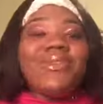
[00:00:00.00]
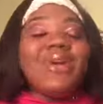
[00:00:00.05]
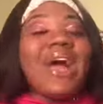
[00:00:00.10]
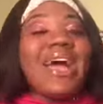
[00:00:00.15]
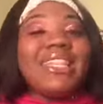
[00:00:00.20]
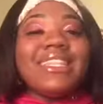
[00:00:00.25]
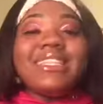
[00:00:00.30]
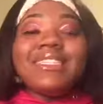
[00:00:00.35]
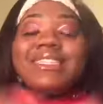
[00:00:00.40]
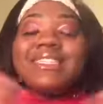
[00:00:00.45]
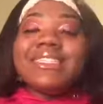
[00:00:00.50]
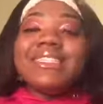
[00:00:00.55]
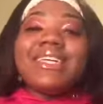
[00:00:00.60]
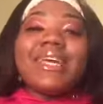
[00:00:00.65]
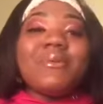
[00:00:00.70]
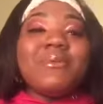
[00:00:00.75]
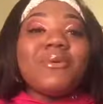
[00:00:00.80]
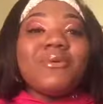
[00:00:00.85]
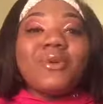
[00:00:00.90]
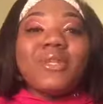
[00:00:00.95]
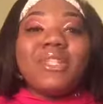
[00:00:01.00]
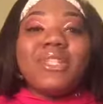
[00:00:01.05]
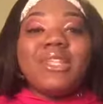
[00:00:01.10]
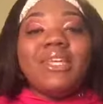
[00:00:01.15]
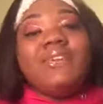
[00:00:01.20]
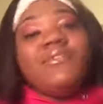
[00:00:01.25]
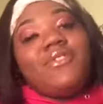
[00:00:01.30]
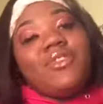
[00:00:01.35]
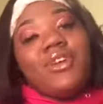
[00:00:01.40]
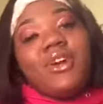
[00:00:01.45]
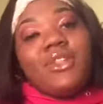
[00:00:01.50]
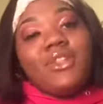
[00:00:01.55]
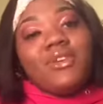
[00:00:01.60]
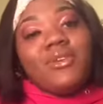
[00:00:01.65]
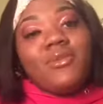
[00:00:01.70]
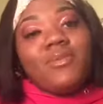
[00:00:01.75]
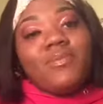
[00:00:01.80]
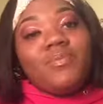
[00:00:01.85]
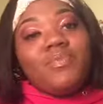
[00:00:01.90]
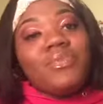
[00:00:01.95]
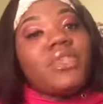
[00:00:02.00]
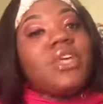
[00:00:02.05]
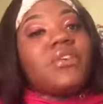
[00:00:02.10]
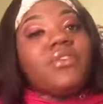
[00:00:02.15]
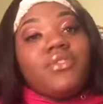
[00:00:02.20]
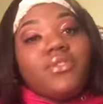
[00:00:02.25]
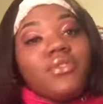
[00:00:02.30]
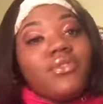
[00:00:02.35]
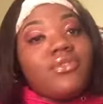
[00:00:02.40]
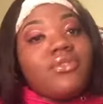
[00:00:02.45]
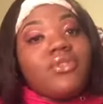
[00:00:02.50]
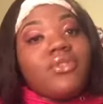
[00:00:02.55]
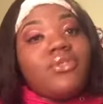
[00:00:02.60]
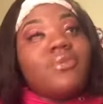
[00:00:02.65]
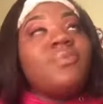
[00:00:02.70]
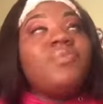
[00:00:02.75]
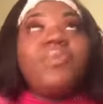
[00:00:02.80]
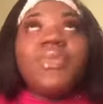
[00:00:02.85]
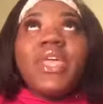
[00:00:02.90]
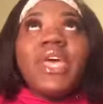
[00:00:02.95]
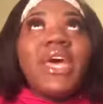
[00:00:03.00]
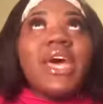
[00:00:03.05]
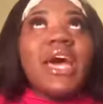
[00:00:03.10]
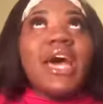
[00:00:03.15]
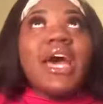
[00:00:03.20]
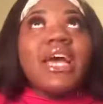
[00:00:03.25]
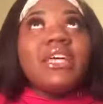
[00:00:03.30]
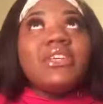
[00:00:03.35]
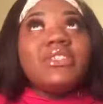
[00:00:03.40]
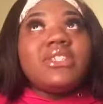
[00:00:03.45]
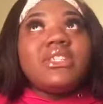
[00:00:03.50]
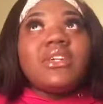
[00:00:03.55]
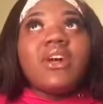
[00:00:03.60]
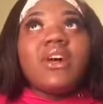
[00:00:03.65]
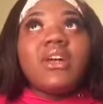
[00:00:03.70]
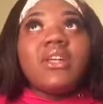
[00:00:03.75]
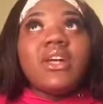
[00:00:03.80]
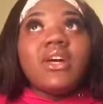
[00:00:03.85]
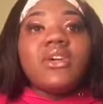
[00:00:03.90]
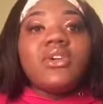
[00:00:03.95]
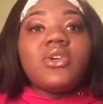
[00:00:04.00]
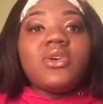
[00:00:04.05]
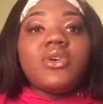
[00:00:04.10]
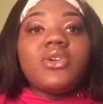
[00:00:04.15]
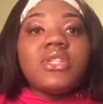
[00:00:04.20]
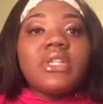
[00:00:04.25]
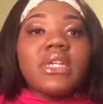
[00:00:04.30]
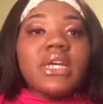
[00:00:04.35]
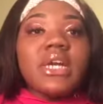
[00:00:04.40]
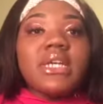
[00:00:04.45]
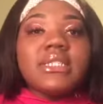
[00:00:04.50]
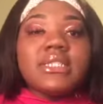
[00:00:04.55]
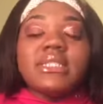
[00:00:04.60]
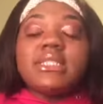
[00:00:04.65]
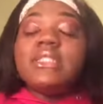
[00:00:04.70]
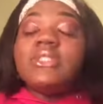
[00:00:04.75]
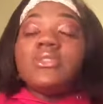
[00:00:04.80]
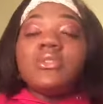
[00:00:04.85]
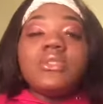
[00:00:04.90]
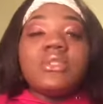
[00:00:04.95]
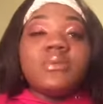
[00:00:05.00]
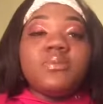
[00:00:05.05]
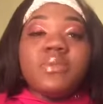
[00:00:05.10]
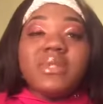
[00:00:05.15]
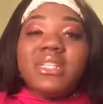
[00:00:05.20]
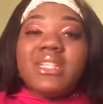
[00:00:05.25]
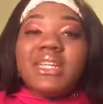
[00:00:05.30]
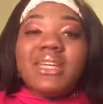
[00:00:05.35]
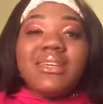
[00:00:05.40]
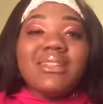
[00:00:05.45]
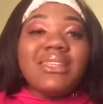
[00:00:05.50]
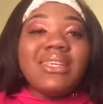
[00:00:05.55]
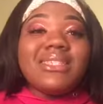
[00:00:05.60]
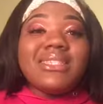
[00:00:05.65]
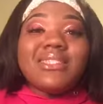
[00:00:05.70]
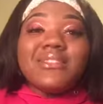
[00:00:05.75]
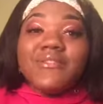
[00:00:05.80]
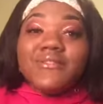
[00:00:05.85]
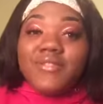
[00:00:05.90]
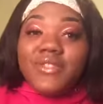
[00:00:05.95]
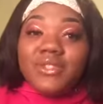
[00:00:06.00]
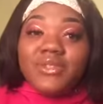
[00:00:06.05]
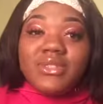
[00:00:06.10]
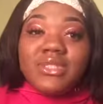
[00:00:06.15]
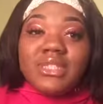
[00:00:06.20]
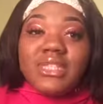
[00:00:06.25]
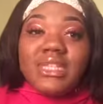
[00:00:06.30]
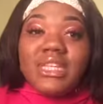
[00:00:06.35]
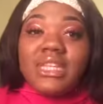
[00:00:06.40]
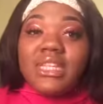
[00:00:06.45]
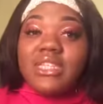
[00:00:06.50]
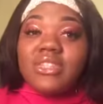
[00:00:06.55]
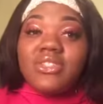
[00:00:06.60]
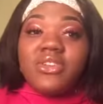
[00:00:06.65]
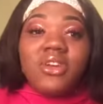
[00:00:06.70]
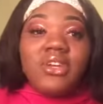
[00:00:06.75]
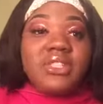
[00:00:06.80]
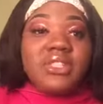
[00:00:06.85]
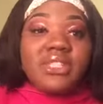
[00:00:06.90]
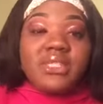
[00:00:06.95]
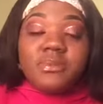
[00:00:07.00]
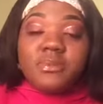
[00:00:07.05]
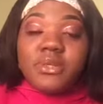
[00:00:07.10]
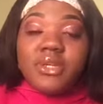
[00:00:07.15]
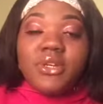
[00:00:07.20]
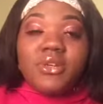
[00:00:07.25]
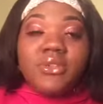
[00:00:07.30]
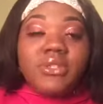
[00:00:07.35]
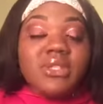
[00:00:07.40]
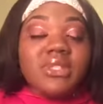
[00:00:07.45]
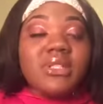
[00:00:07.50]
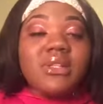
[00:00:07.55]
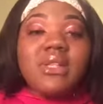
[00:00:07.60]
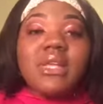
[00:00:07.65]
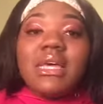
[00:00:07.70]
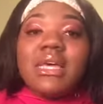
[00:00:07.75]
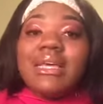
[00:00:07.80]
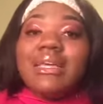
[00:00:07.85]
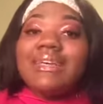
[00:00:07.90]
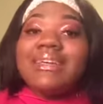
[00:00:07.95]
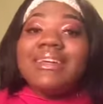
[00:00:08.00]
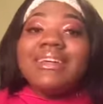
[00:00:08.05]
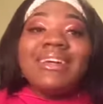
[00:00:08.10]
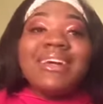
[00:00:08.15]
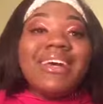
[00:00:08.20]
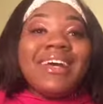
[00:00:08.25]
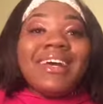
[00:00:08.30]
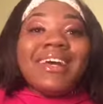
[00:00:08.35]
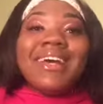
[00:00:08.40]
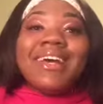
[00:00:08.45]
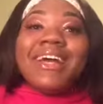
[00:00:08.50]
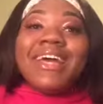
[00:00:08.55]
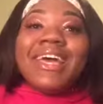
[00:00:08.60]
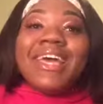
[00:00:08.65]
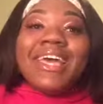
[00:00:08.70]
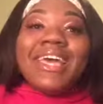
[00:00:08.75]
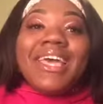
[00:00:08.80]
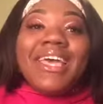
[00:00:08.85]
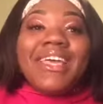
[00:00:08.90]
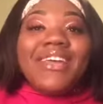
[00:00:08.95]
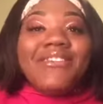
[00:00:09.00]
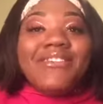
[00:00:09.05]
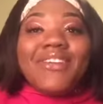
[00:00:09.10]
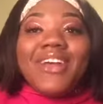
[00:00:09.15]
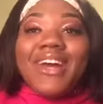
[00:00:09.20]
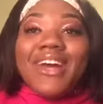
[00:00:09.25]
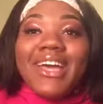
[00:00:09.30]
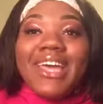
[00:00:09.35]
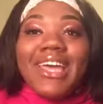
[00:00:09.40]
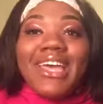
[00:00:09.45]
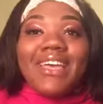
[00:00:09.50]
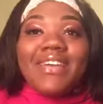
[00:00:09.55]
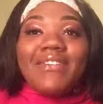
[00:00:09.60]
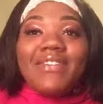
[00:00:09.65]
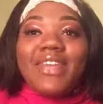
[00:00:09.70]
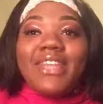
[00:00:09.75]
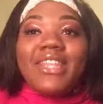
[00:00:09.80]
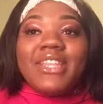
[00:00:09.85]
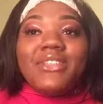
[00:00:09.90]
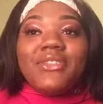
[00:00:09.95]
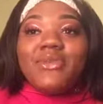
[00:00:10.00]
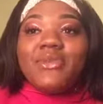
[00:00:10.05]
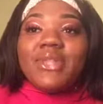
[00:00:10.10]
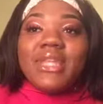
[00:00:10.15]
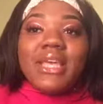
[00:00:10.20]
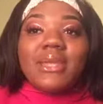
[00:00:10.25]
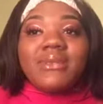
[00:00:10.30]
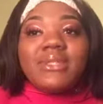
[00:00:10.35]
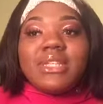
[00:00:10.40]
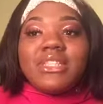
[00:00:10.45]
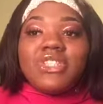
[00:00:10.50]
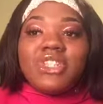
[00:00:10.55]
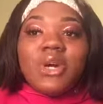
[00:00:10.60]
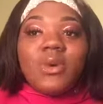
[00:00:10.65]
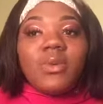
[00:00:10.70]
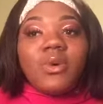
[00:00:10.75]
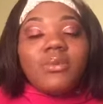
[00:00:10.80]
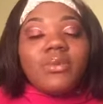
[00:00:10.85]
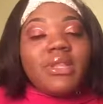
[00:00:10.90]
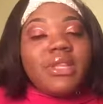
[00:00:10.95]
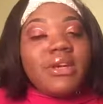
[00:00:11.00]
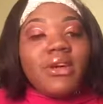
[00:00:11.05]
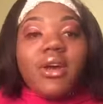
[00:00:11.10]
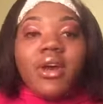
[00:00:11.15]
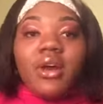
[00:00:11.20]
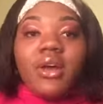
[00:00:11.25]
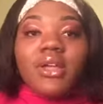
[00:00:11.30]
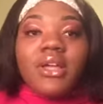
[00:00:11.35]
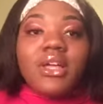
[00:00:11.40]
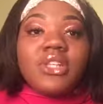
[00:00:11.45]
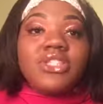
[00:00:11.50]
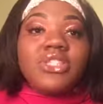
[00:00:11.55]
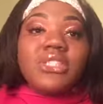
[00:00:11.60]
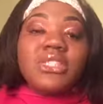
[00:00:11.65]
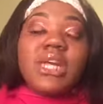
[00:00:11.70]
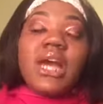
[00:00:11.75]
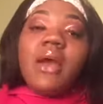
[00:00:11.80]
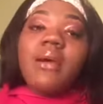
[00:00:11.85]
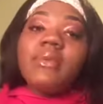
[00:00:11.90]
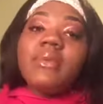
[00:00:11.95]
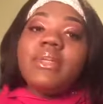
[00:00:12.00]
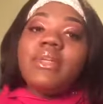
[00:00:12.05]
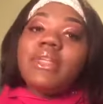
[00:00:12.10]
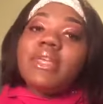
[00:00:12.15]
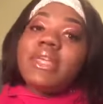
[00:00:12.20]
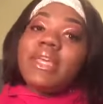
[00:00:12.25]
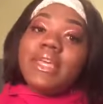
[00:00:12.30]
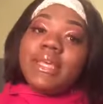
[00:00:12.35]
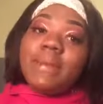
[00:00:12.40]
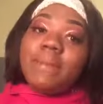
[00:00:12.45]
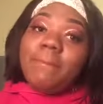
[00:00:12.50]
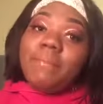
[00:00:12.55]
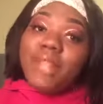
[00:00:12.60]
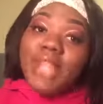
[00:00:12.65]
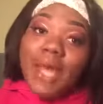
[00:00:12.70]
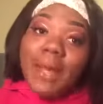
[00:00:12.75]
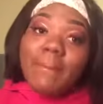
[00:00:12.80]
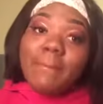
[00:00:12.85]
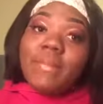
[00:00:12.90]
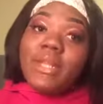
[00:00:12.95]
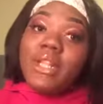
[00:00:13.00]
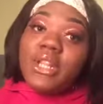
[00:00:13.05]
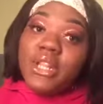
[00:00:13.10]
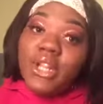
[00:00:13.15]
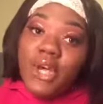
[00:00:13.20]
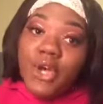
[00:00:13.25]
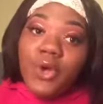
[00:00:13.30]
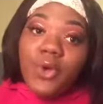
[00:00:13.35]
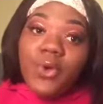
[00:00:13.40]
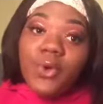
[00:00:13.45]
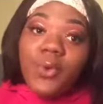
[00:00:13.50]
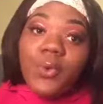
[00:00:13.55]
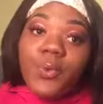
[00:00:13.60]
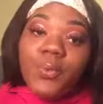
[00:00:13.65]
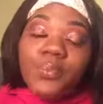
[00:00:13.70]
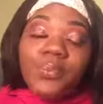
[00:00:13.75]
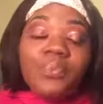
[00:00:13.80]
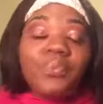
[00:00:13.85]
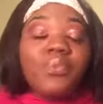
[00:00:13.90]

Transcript: I need to come up with a name for y'all though. Like, for real. I used to call y'all Golden Kaizizzles, but like that's confusing and it's hard to spell. So like, if y'all have any new names that y'all want me to call y'all, just comment it down below.